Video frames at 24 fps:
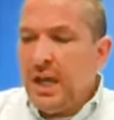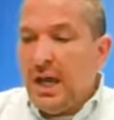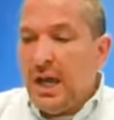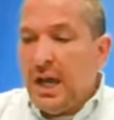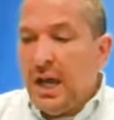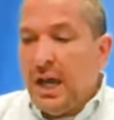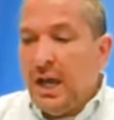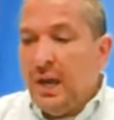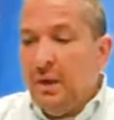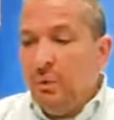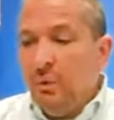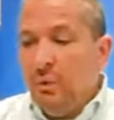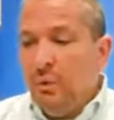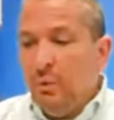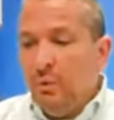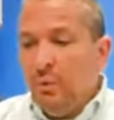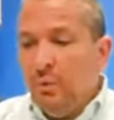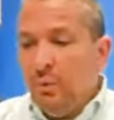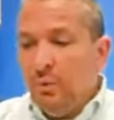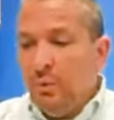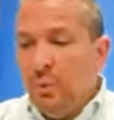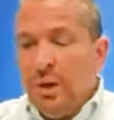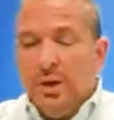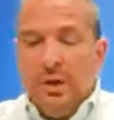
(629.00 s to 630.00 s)
Uh,
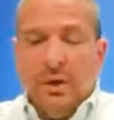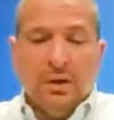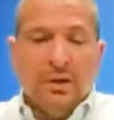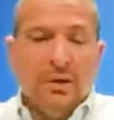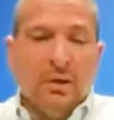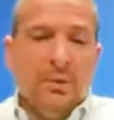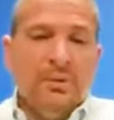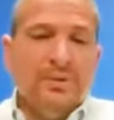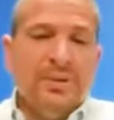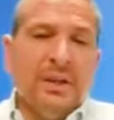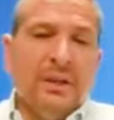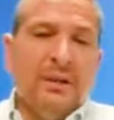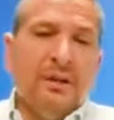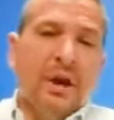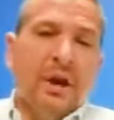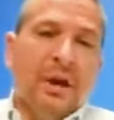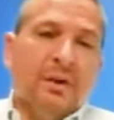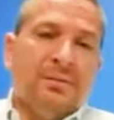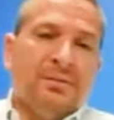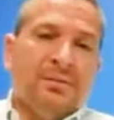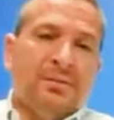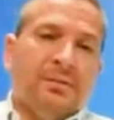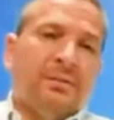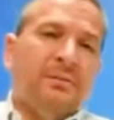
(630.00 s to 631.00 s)
what are closing
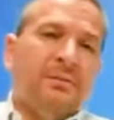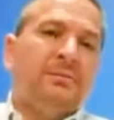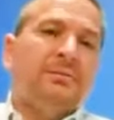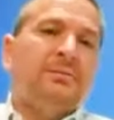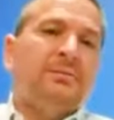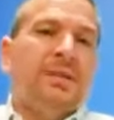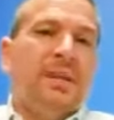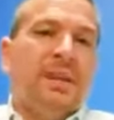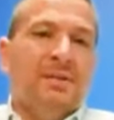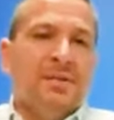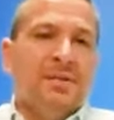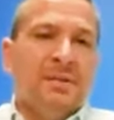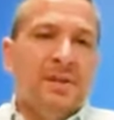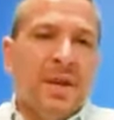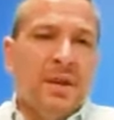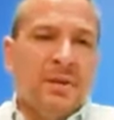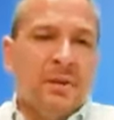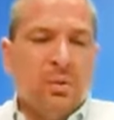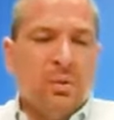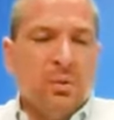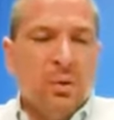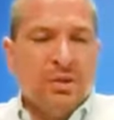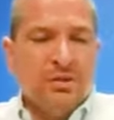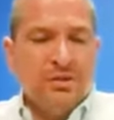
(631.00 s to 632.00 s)
costs is
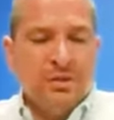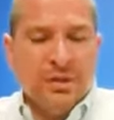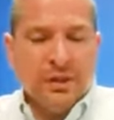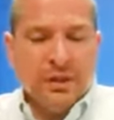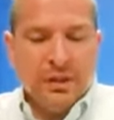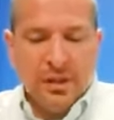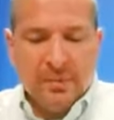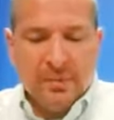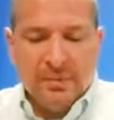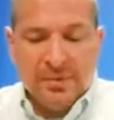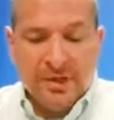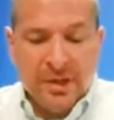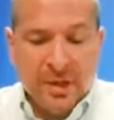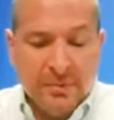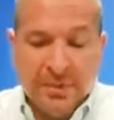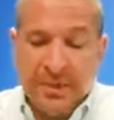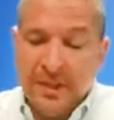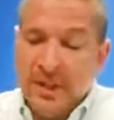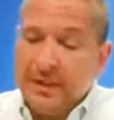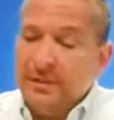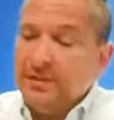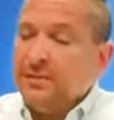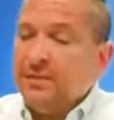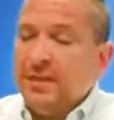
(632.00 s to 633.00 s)
another question that comes up,
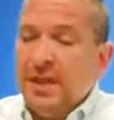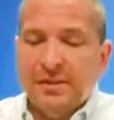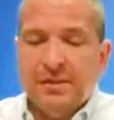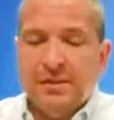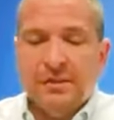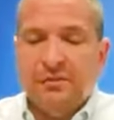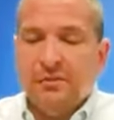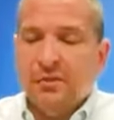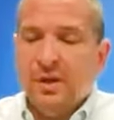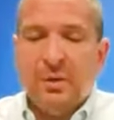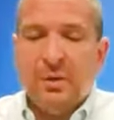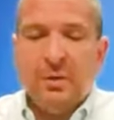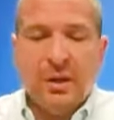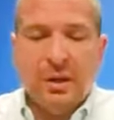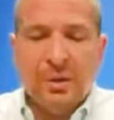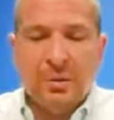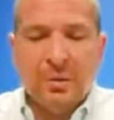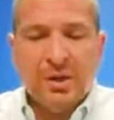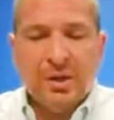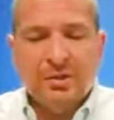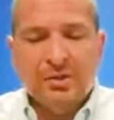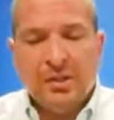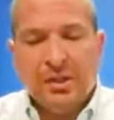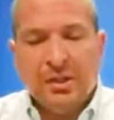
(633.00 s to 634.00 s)
and that's that's a frequent
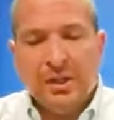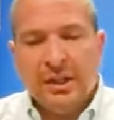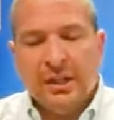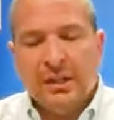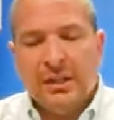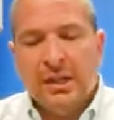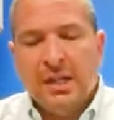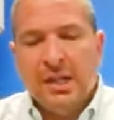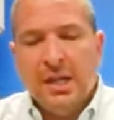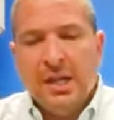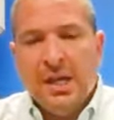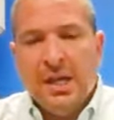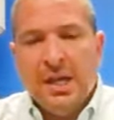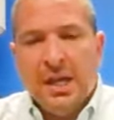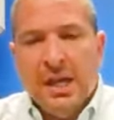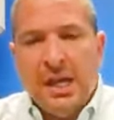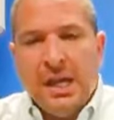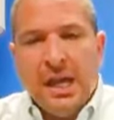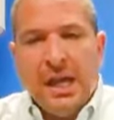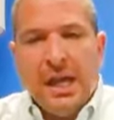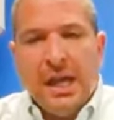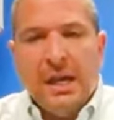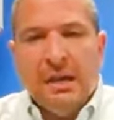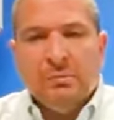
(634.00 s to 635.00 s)
question. And
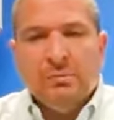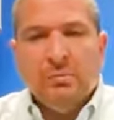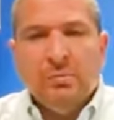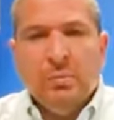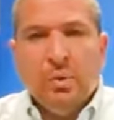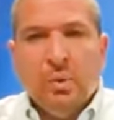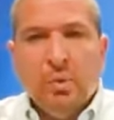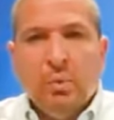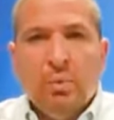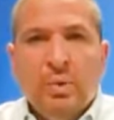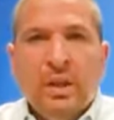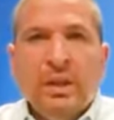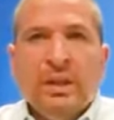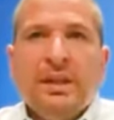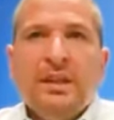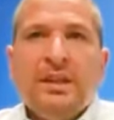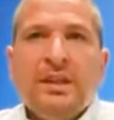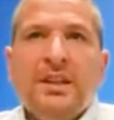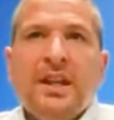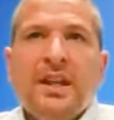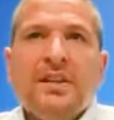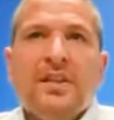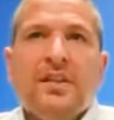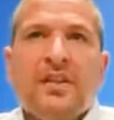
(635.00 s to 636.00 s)
uh, really,
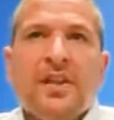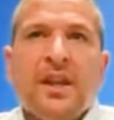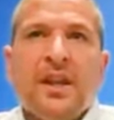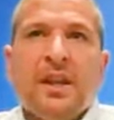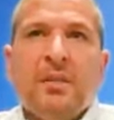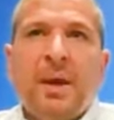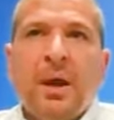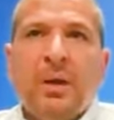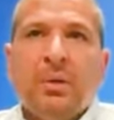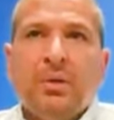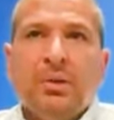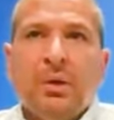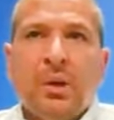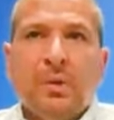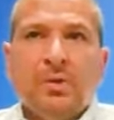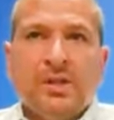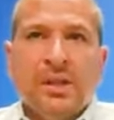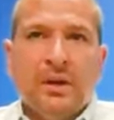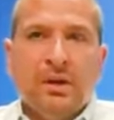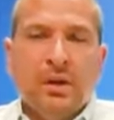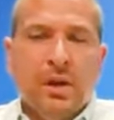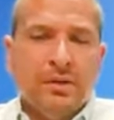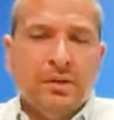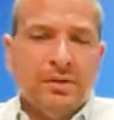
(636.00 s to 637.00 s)
you need to think about
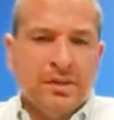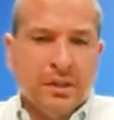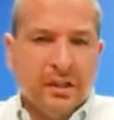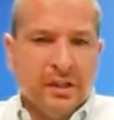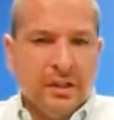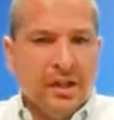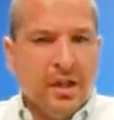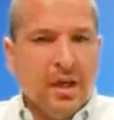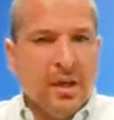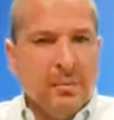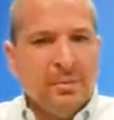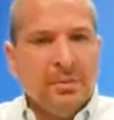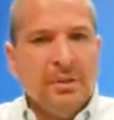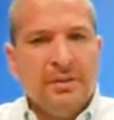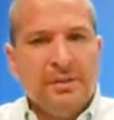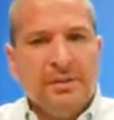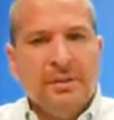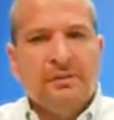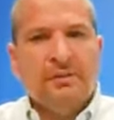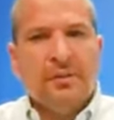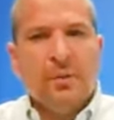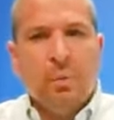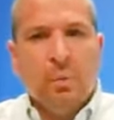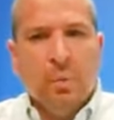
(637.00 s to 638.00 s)
closing costs in a couple of
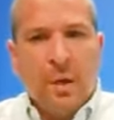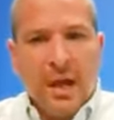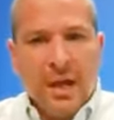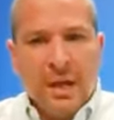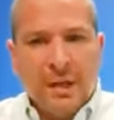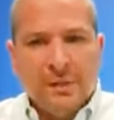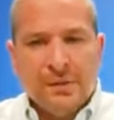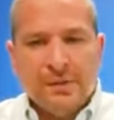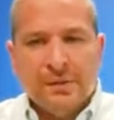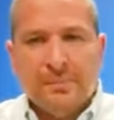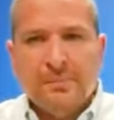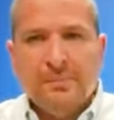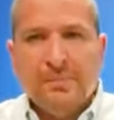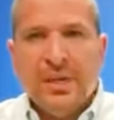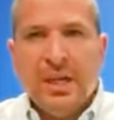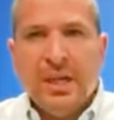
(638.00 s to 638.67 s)
different ways.